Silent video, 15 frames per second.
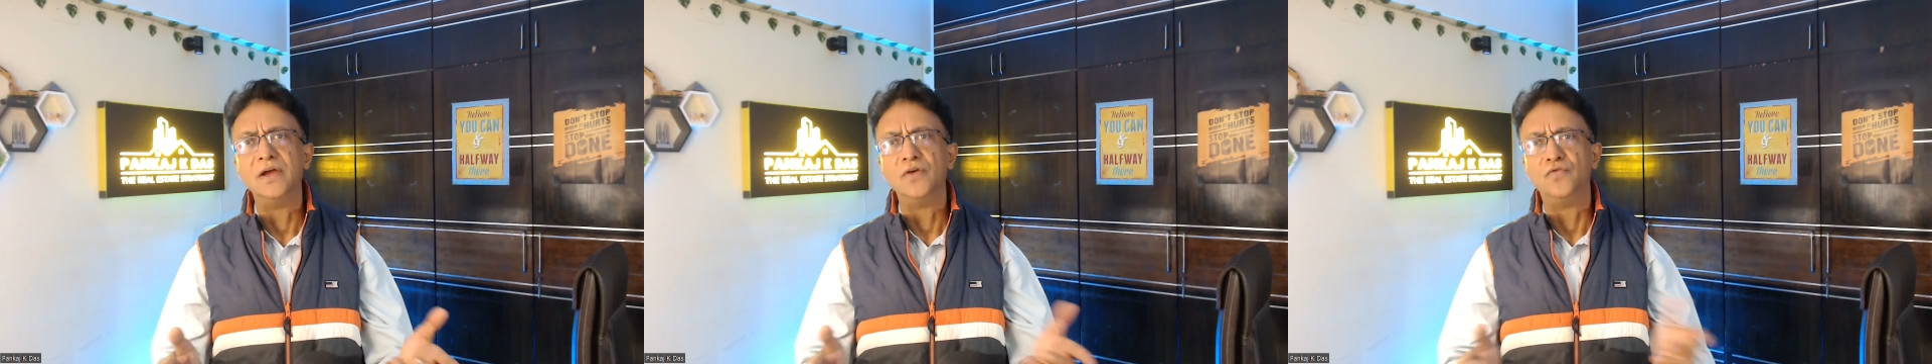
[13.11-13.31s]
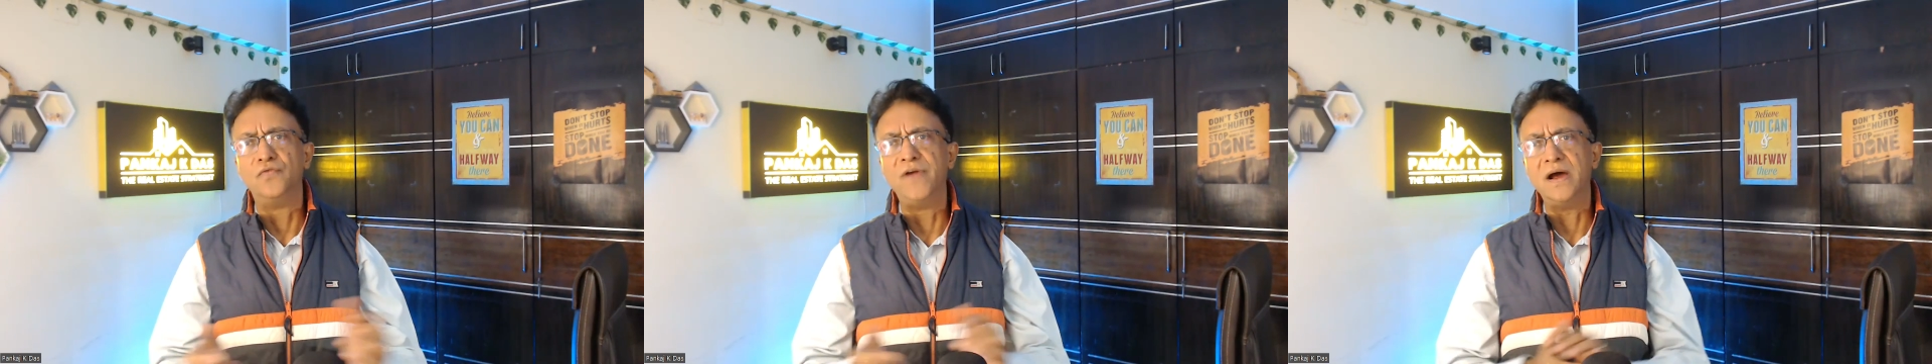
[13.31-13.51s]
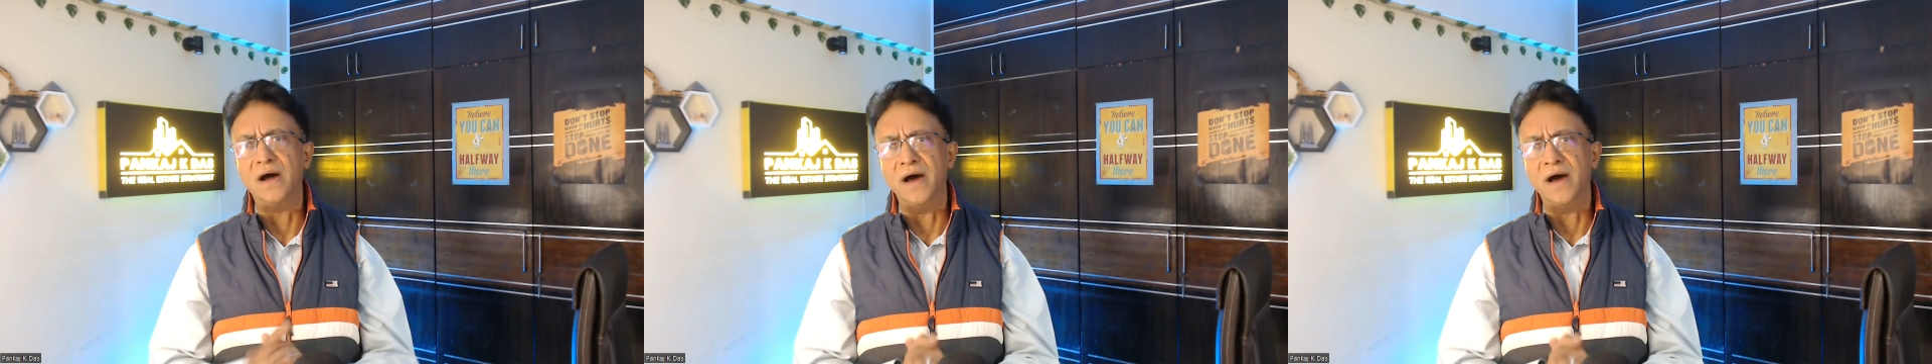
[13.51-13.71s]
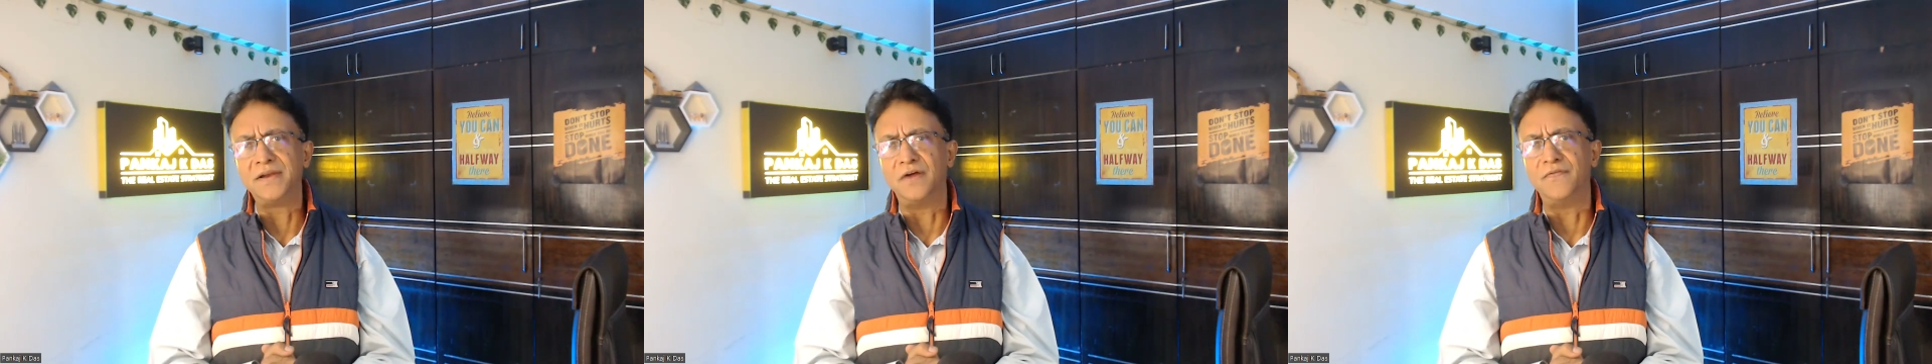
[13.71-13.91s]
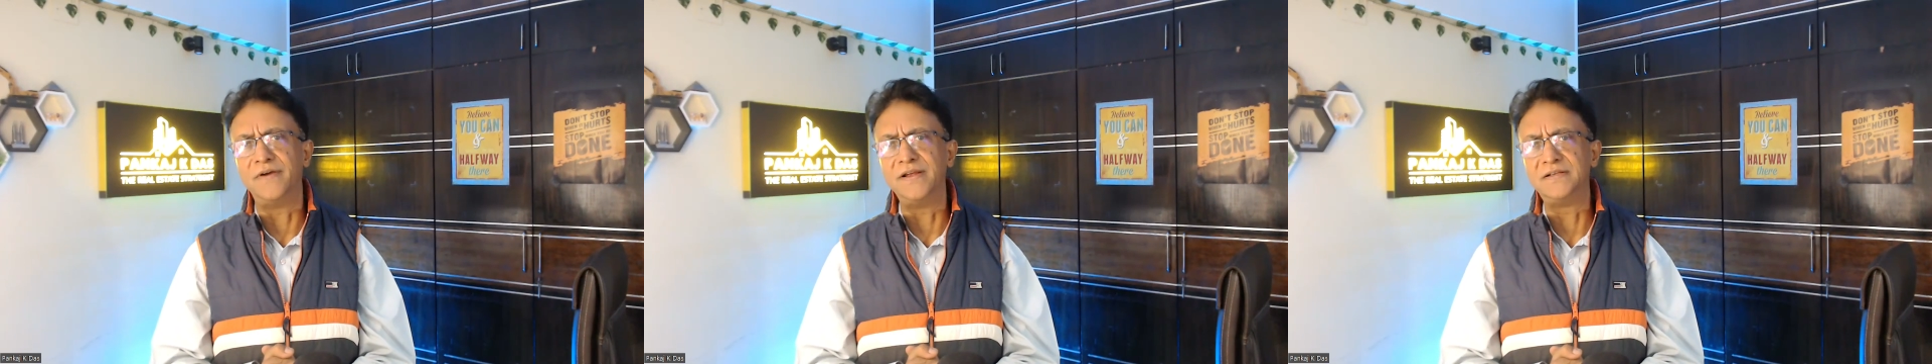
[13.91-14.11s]
we are
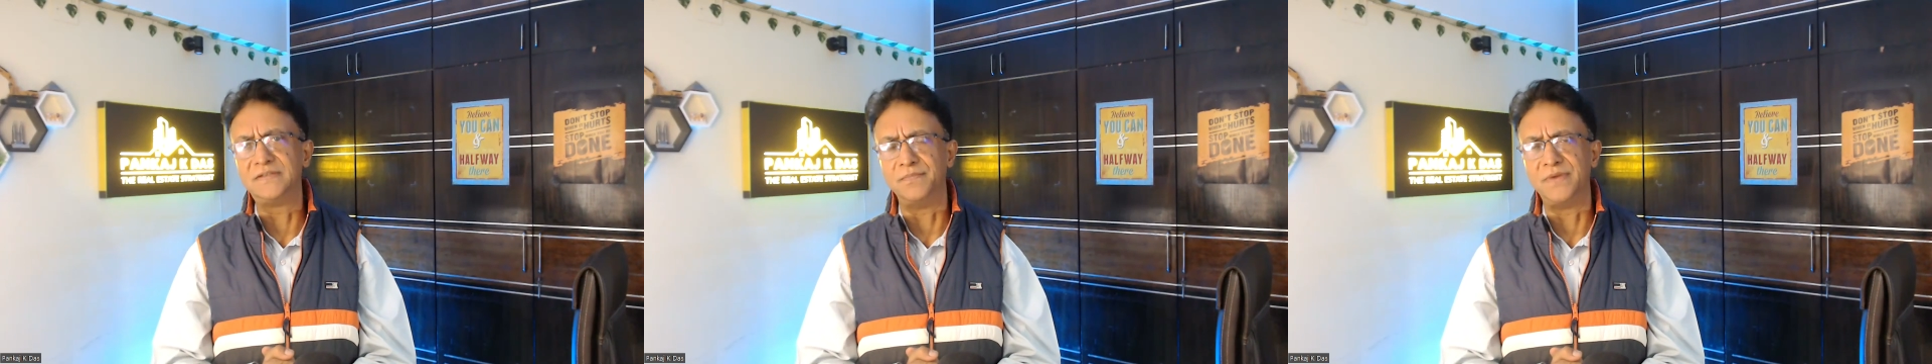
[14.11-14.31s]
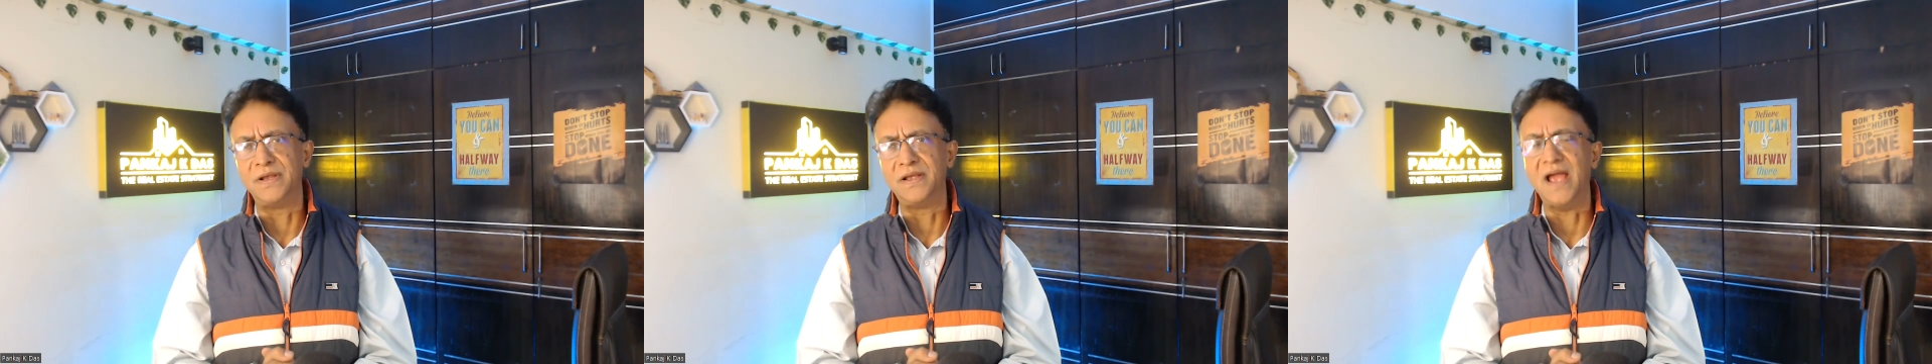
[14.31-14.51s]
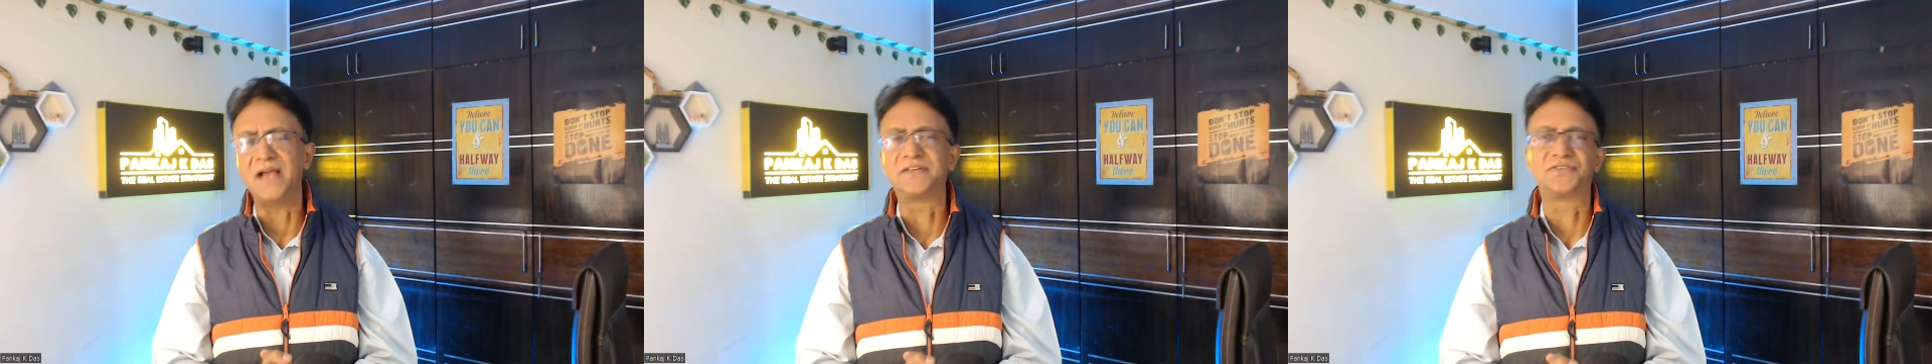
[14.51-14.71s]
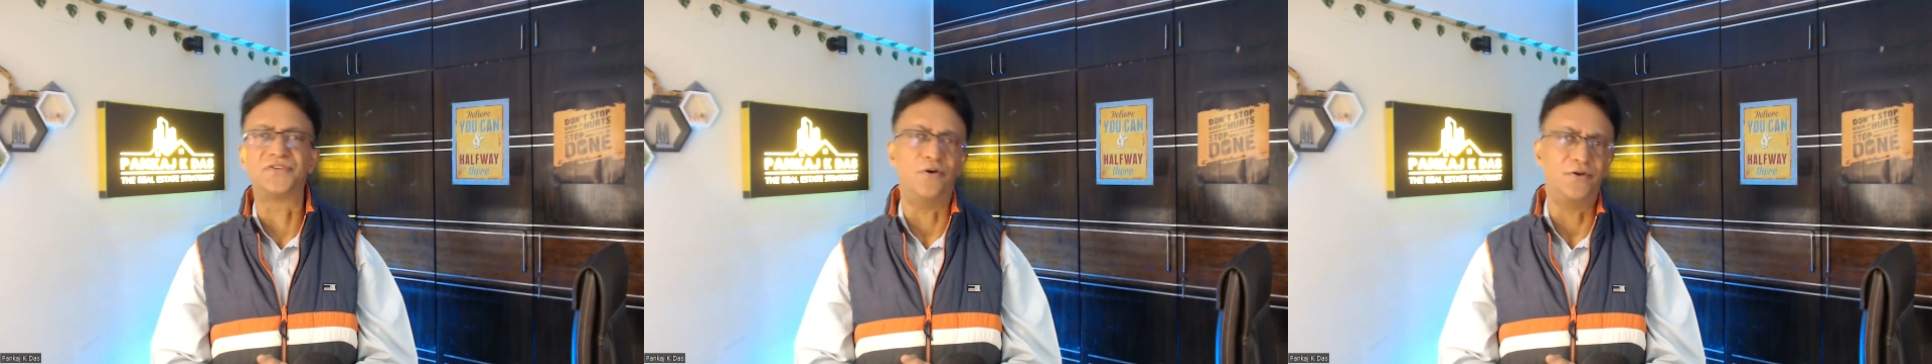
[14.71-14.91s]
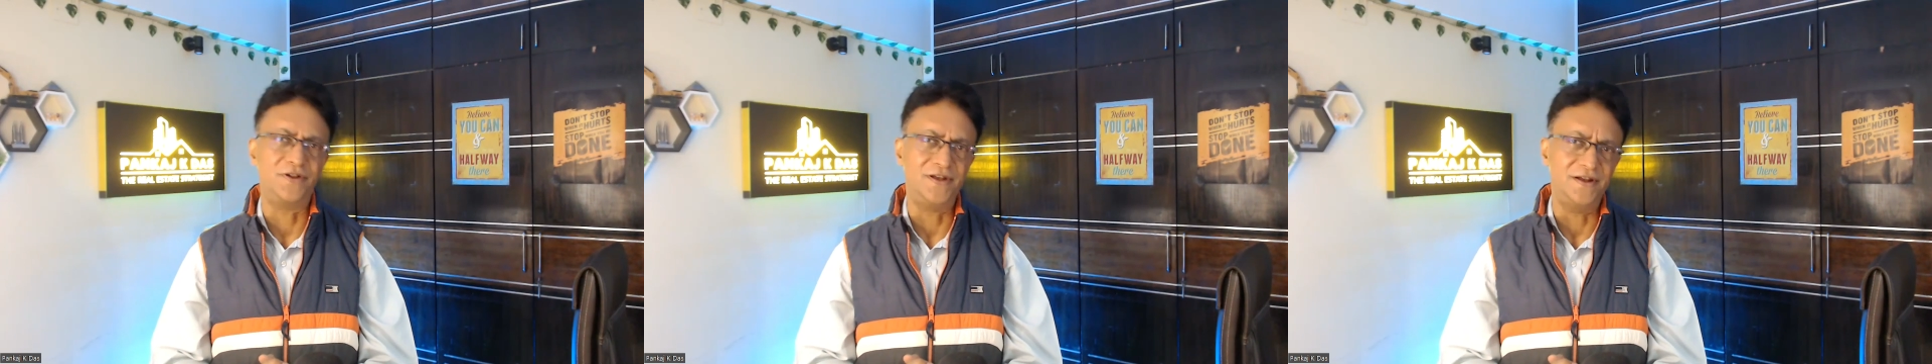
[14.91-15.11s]
uncovering something
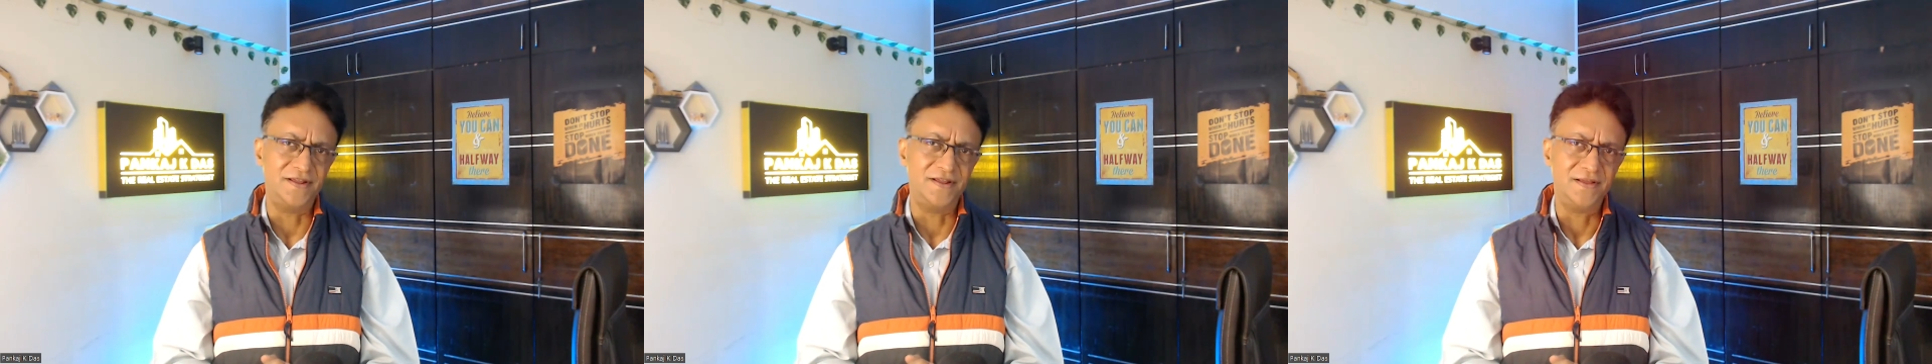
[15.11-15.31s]
extraordinary.